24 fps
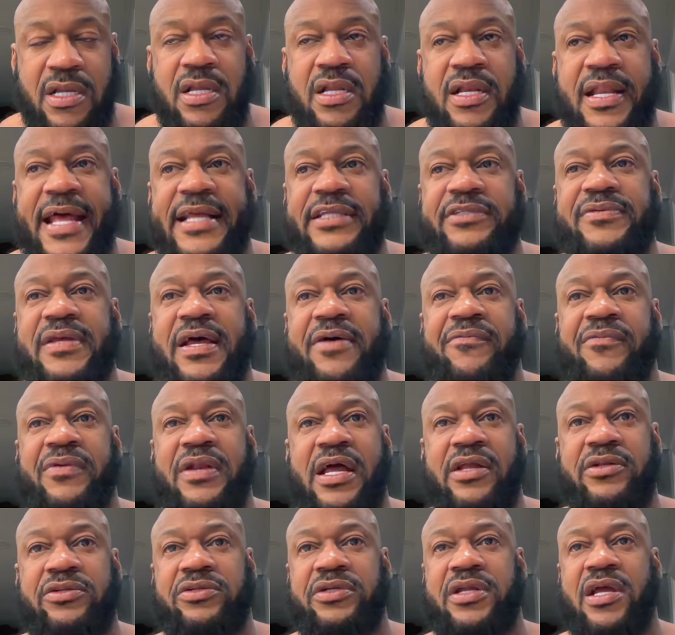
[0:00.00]
that's why when
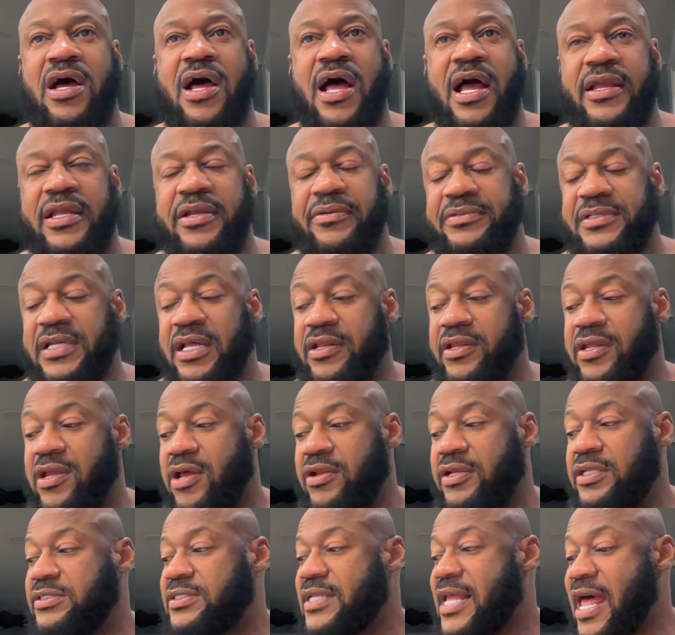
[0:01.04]
I do y'all, I keep telling
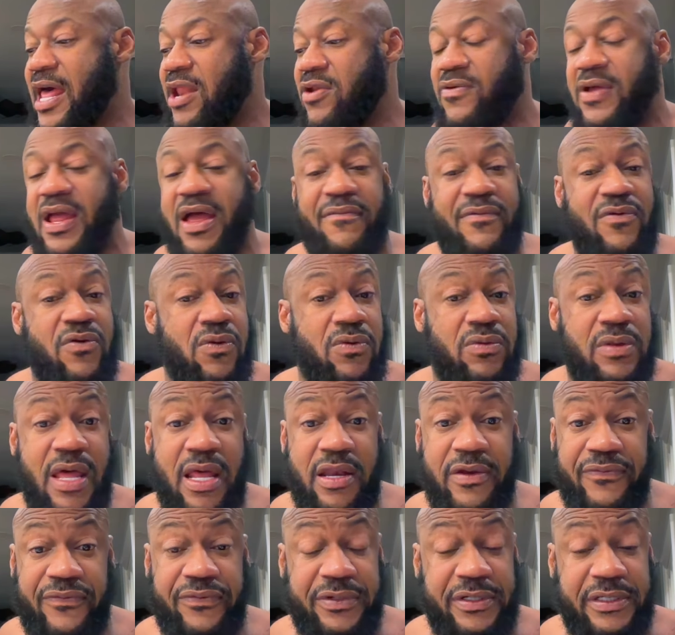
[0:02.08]
y'all this. I don't have a whole
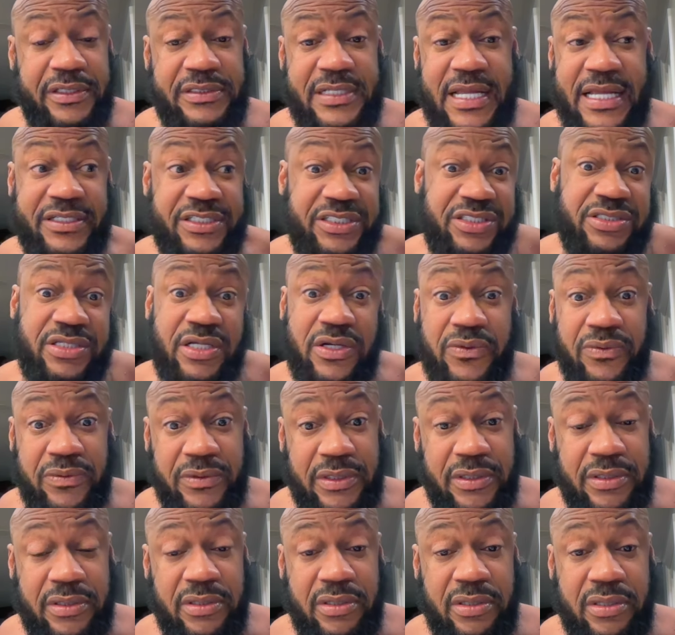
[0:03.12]
lot of friends. I just don't.
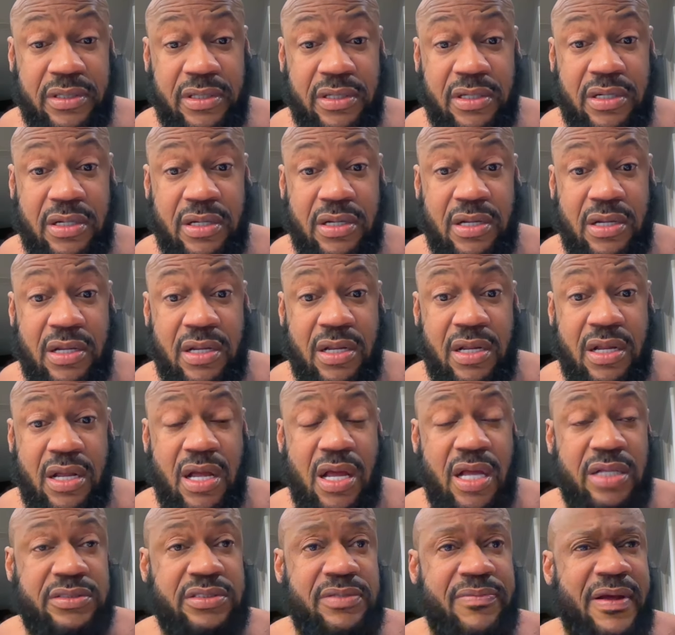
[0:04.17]

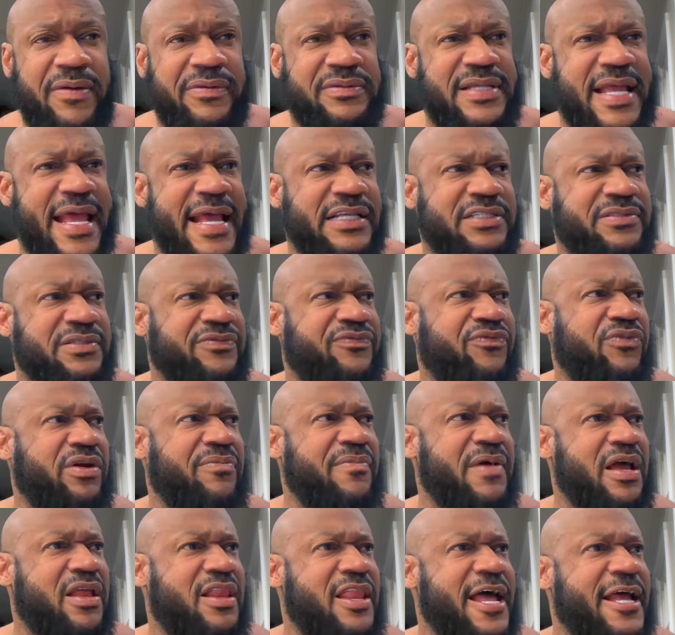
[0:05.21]
Uh, somebody was asking one
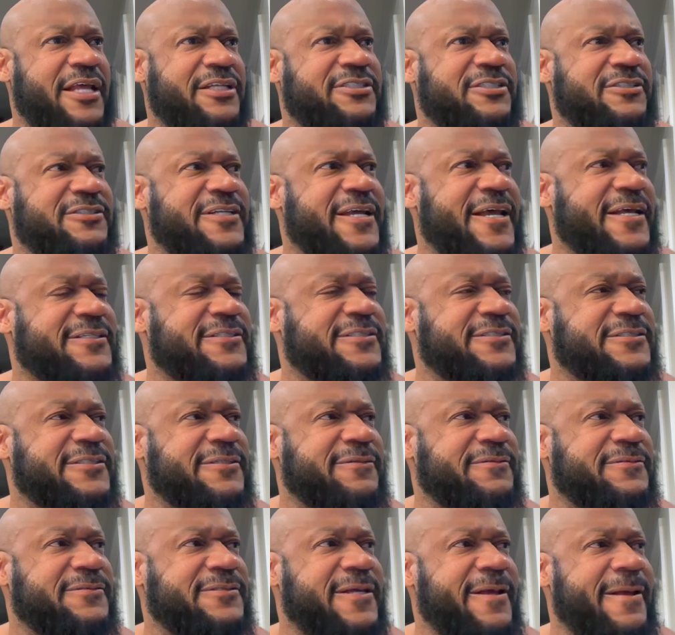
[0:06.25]
of my clients in Texas.
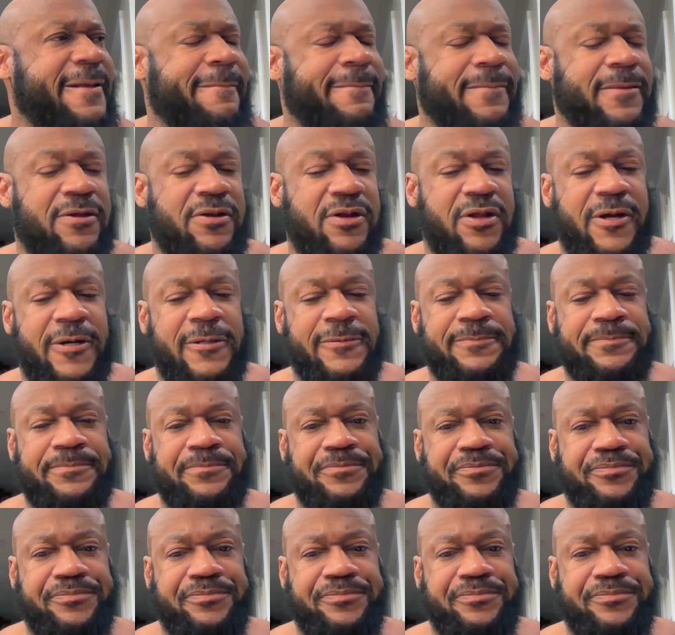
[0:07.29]
He was saying, you know,